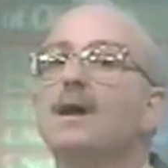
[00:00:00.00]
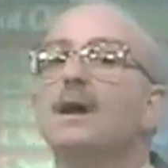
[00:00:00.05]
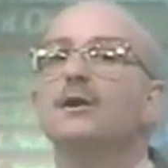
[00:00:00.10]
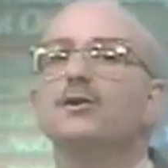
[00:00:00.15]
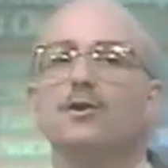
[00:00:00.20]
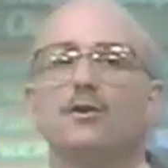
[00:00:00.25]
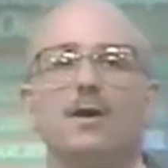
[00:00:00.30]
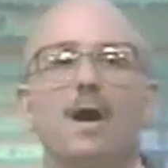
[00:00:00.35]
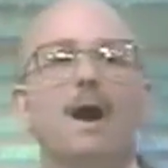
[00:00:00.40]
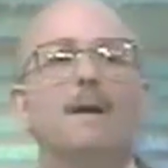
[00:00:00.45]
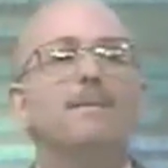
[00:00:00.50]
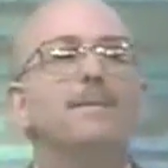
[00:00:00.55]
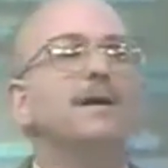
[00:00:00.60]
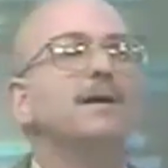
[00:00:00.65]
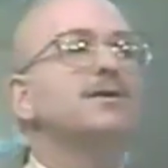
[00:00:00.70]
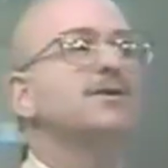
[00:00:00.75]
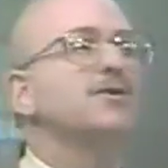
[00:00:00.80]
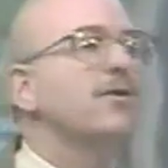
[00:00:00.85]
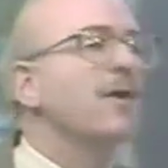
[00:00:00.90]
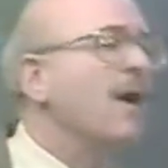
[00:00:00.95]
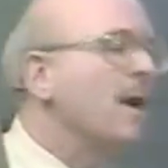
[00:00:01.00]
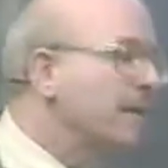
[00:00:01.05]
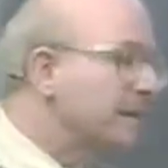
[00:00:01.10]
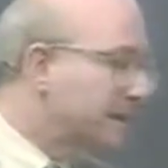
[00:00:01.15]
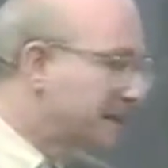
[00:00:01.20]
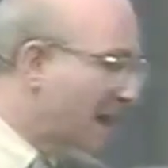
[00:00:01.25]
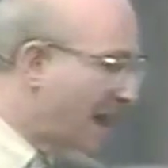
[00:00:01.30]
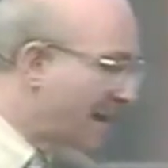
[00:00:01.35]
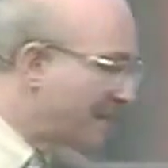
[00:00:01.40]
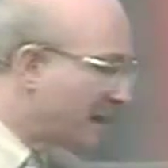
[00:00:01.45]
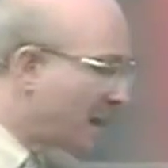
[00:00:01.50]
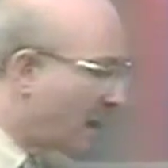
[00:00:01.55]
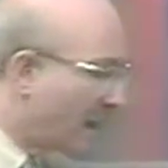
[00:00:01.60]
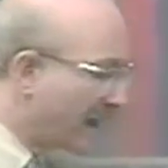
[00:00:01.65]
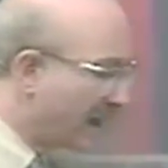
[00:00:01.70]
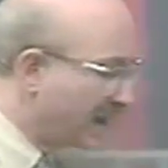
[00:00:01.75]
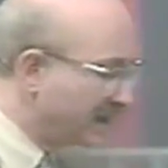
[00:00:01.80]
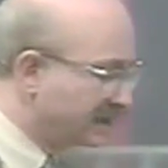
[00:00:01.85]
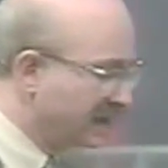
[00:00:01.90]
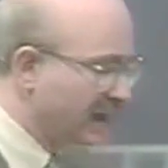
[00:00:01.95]
So companies are all the time going
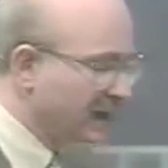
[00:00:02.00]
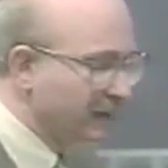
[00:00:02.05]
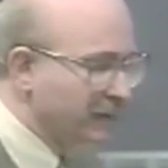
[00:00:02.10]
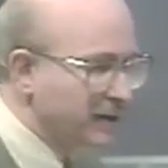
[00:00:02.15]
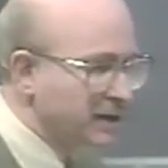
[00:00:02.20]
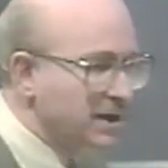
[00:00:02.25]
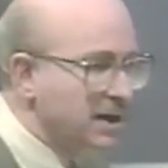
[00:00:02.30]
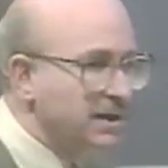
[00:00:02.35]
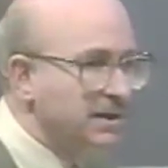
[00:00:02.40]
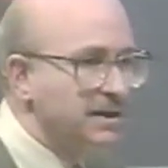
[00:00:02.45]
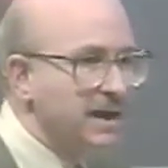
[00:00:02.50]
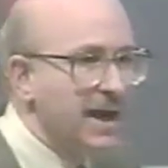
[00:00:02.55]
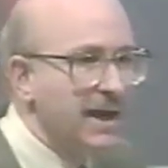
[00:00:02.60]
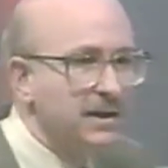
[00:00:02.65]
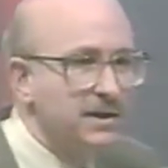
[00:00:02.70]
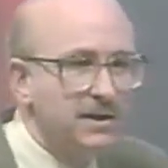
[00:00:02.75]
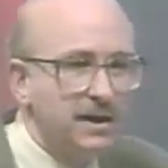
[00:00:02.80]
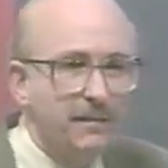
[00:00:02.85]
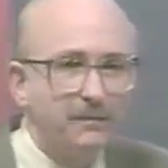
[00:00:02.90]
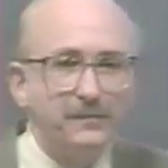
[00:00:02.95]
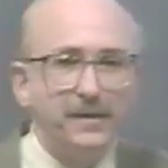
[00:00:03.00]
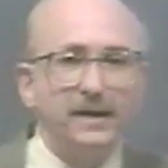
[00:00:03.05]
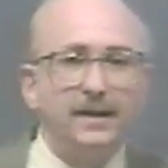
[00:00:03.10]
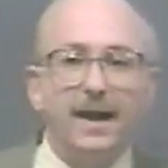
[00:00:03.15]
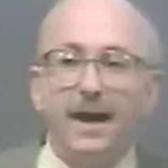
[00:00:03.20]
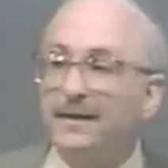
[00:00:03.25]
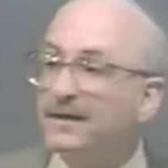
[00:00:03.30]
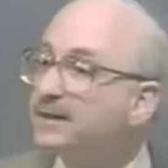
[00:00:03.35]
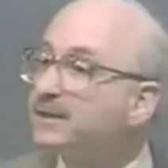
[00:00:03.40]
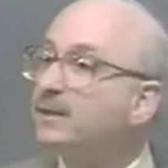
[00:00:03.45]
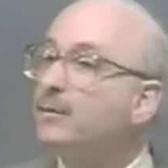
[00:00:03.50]
on television and saying something like this.